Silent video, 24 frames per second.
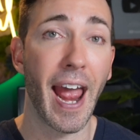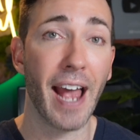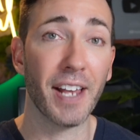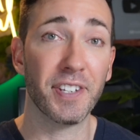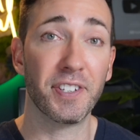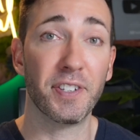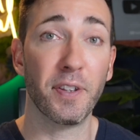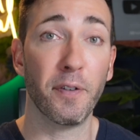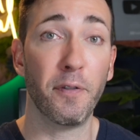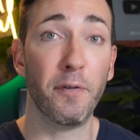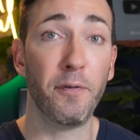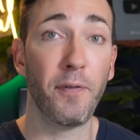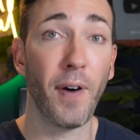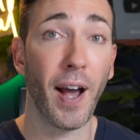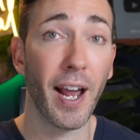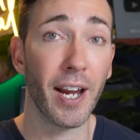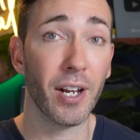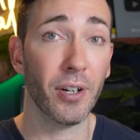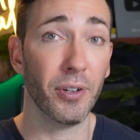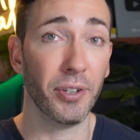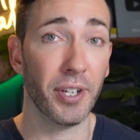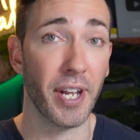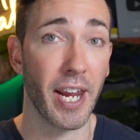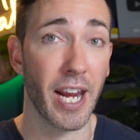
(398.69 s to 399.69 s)
as the
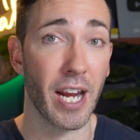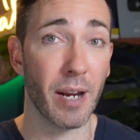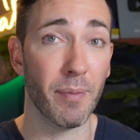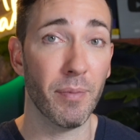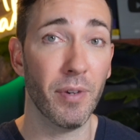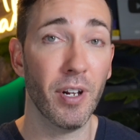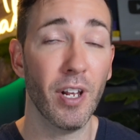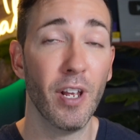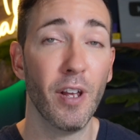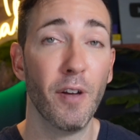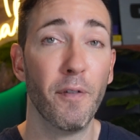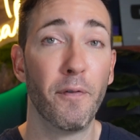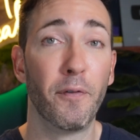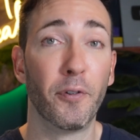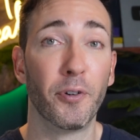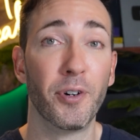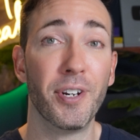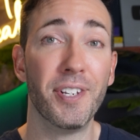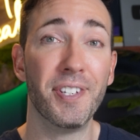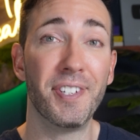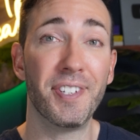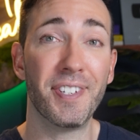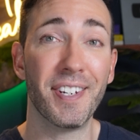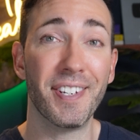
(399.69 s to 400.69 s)
file name. For
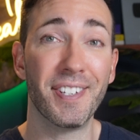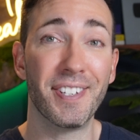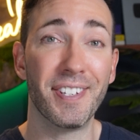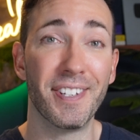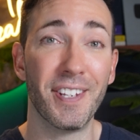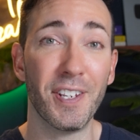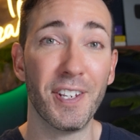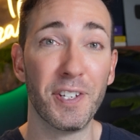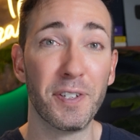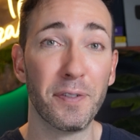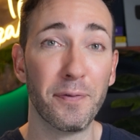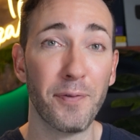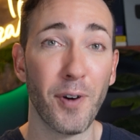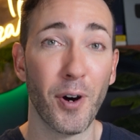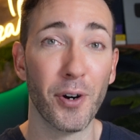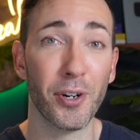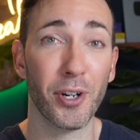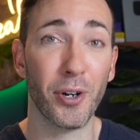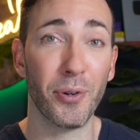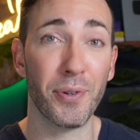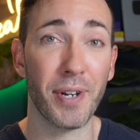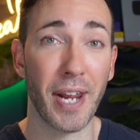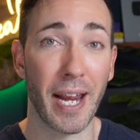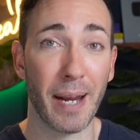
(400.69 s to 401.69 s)
instance, this
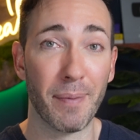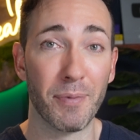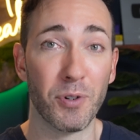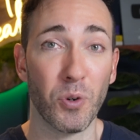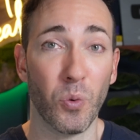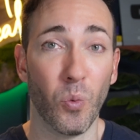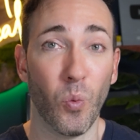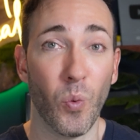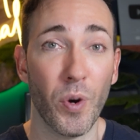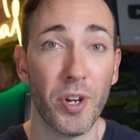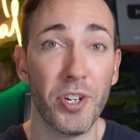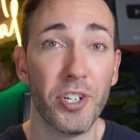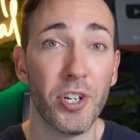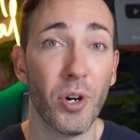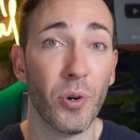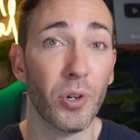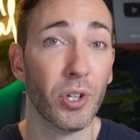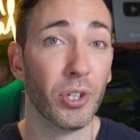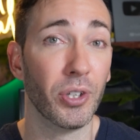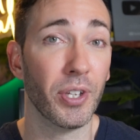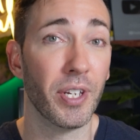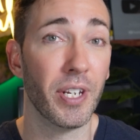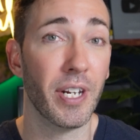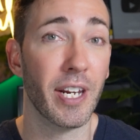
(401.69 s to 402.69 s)
photo named window
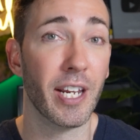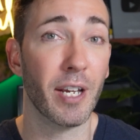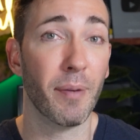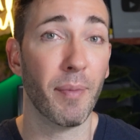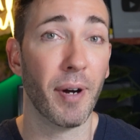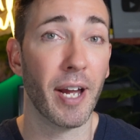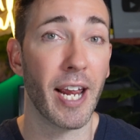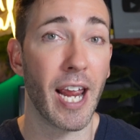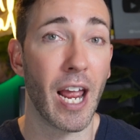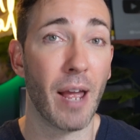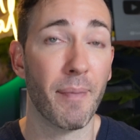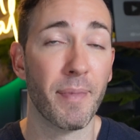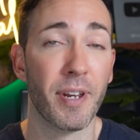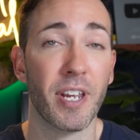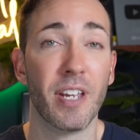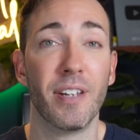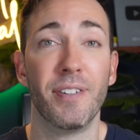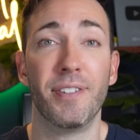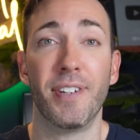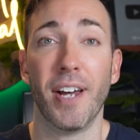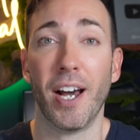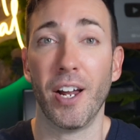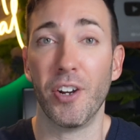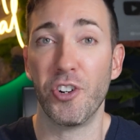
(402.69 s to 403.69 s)
cleaning Miami
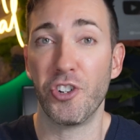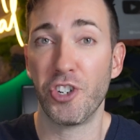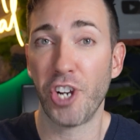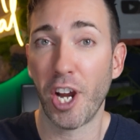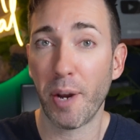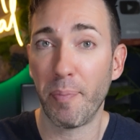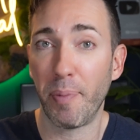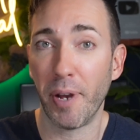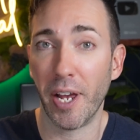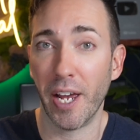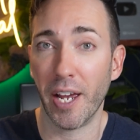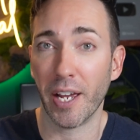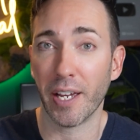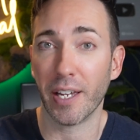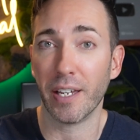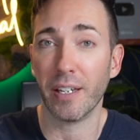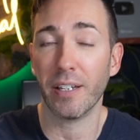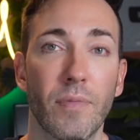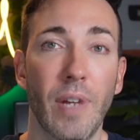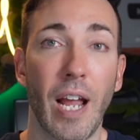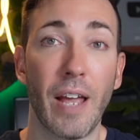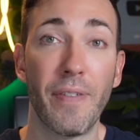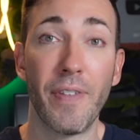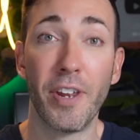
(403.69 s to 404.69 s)
dot J P E G.
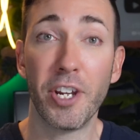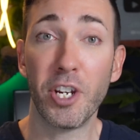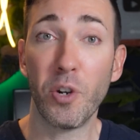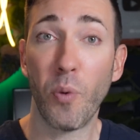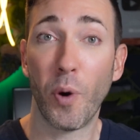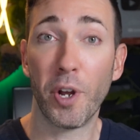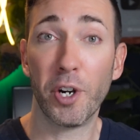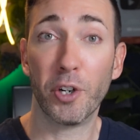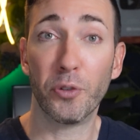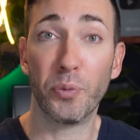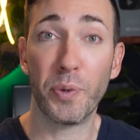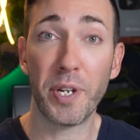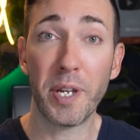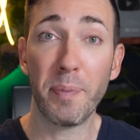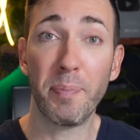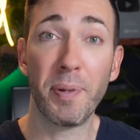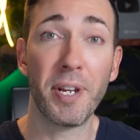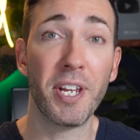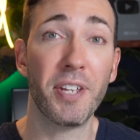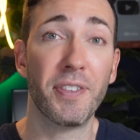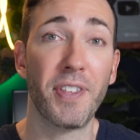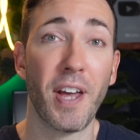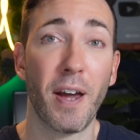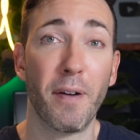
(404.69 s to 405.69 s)
And then you want to
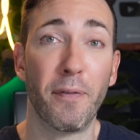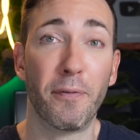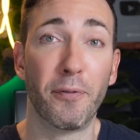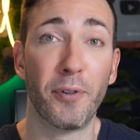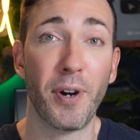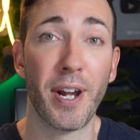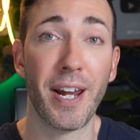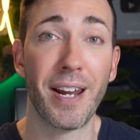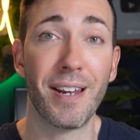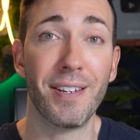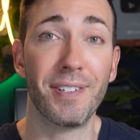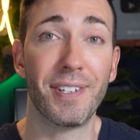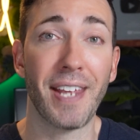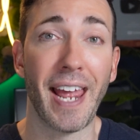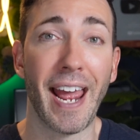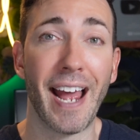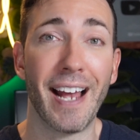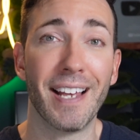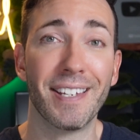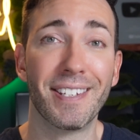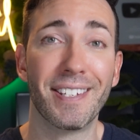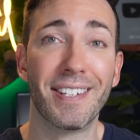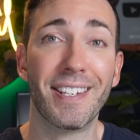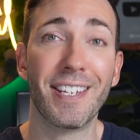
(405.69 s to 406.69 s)
repeat that phrase
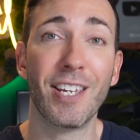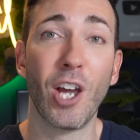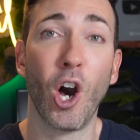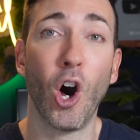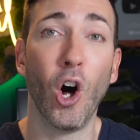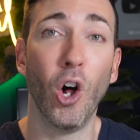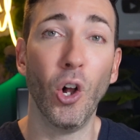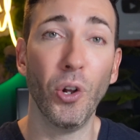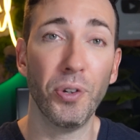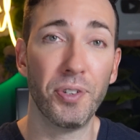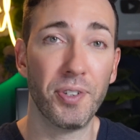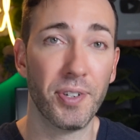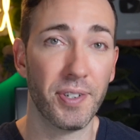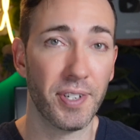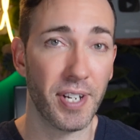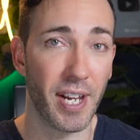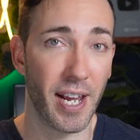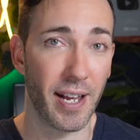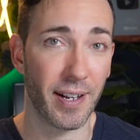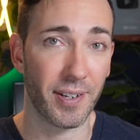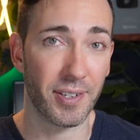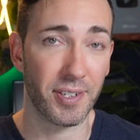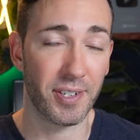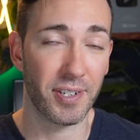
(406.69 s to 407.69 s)
as the alt
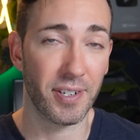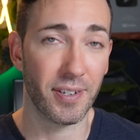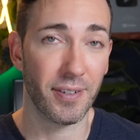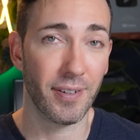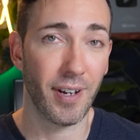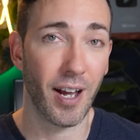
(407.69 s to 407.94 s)
text